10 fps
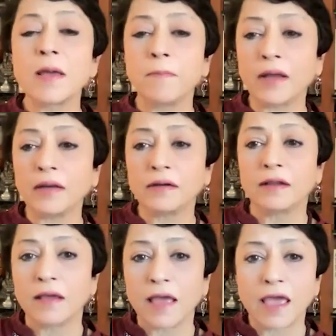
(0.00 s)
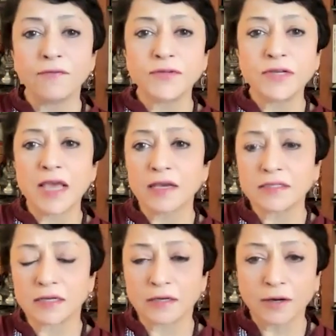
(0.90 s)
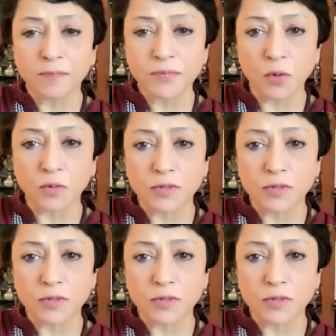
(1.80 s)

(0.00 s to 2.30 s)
but FTX and crypto